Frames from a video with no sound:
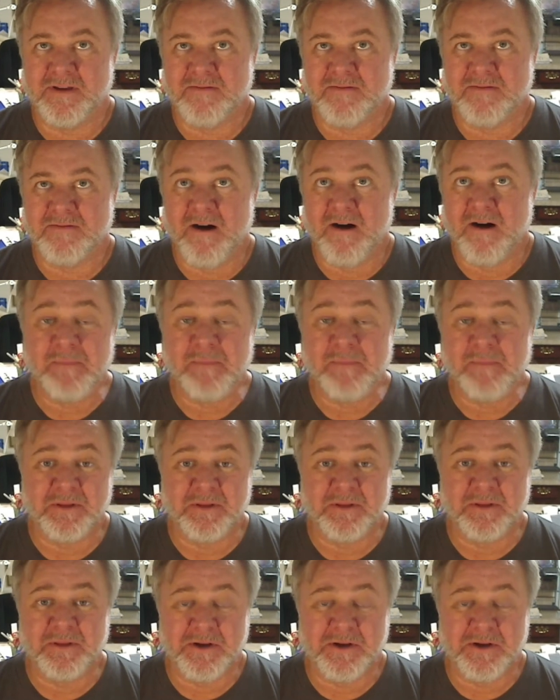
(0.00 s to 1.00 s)
all the people that
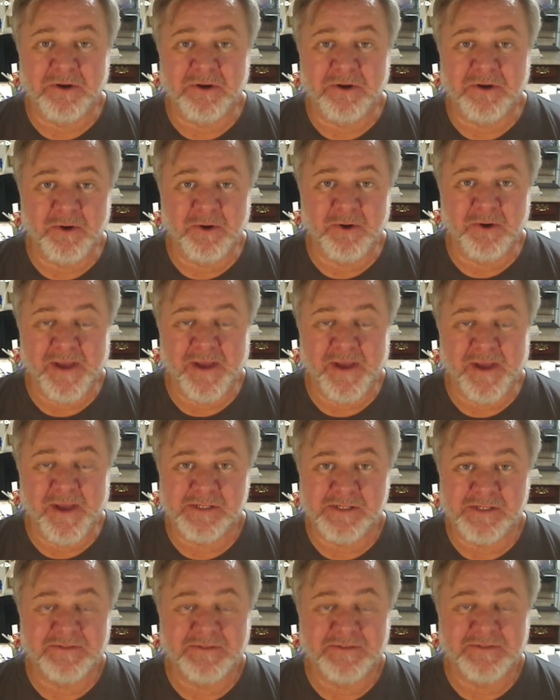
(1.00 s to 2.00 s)
are in your group as
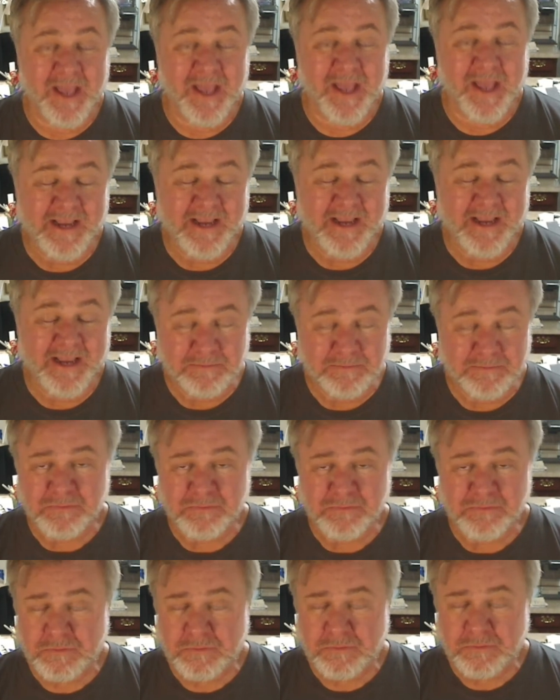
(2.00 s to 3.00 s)
of today.
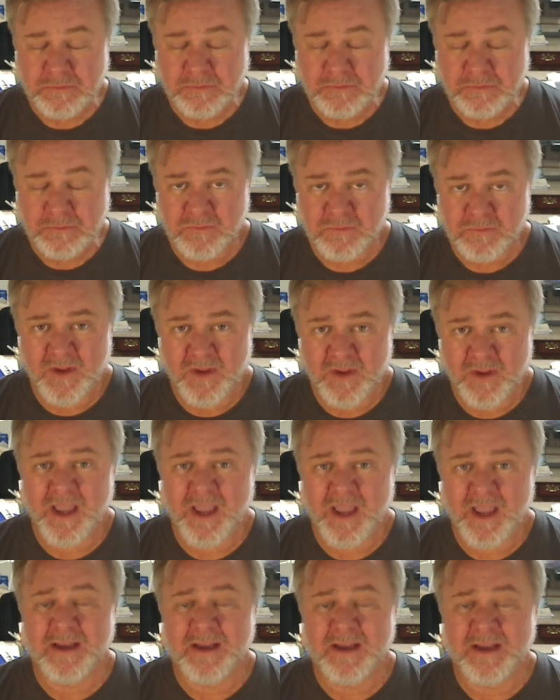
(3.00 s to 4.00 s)

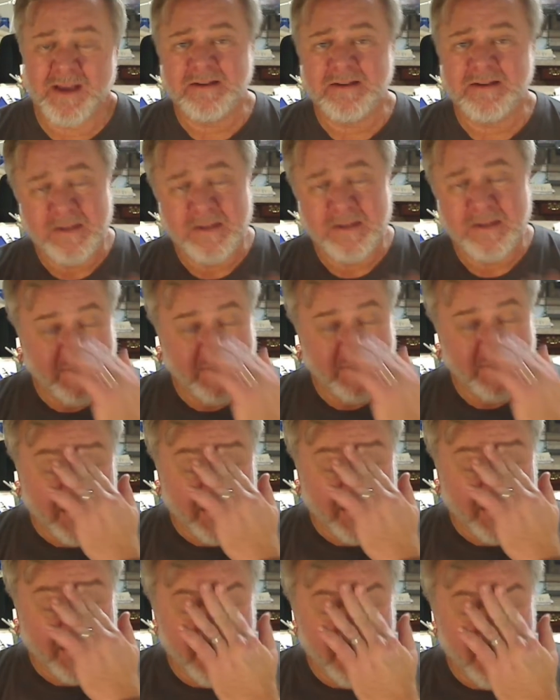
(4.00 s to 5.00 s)
And
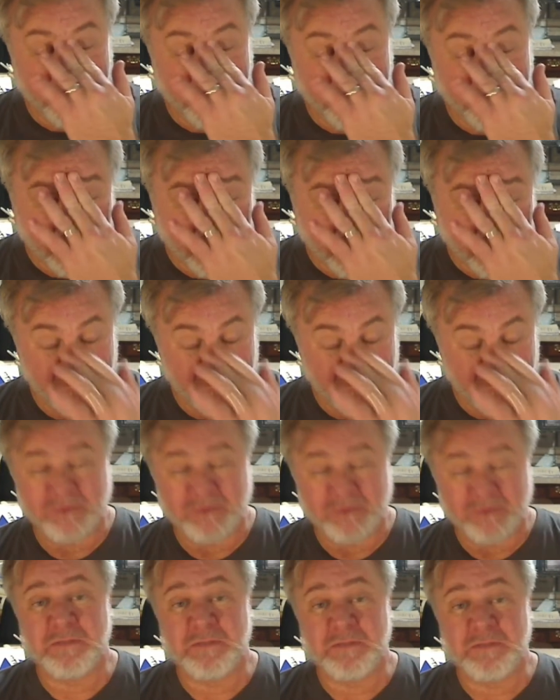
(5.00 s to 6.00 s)
again, if people aren't
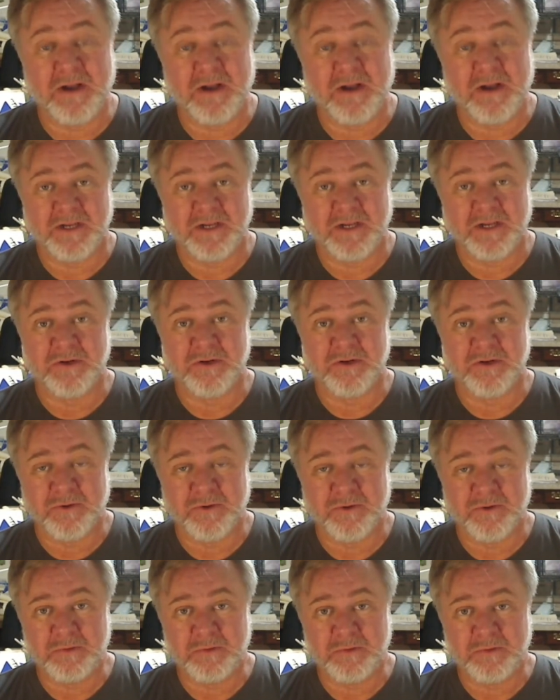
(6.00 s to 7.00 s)
responding in your
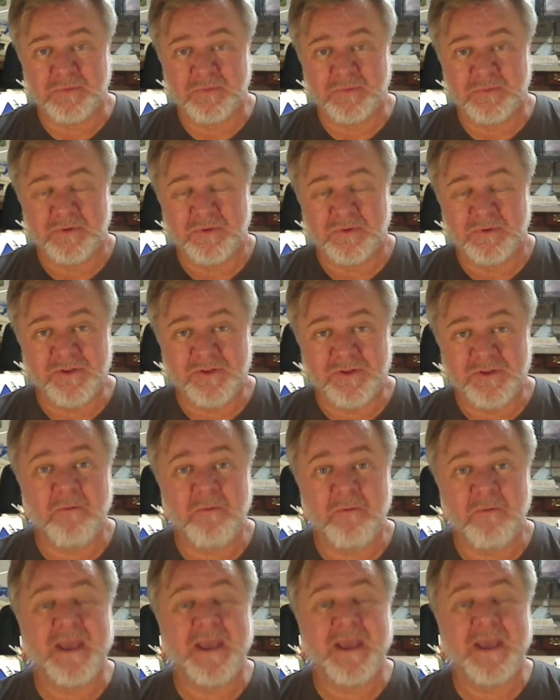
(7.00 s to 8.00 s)
group, don't
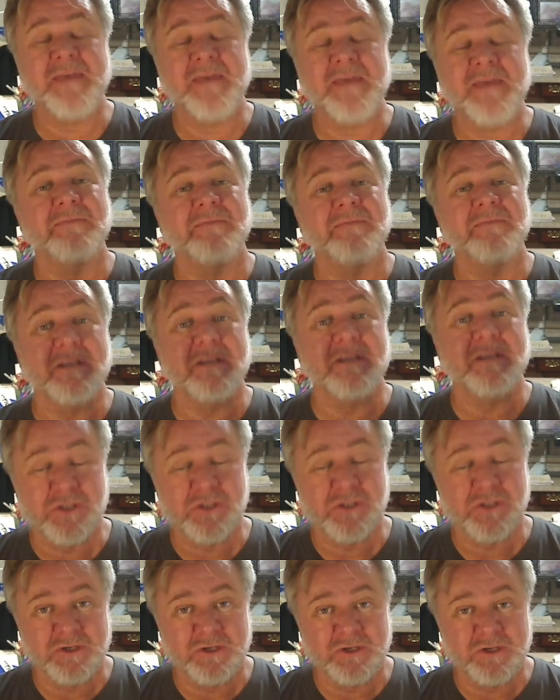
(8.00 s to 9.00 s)
make that the
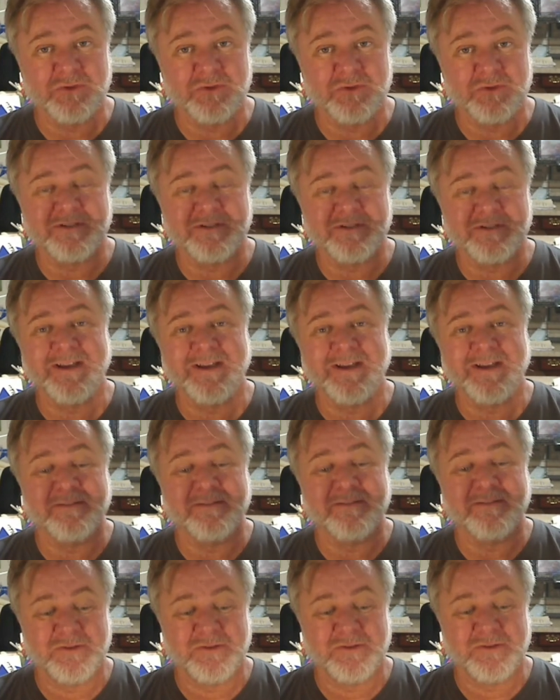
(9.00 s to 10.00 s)
excuse not
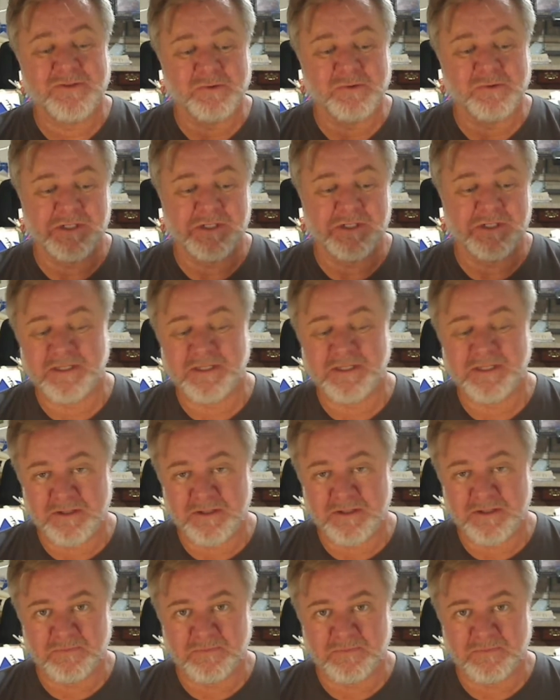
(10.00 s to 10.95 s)
to do what you need to do.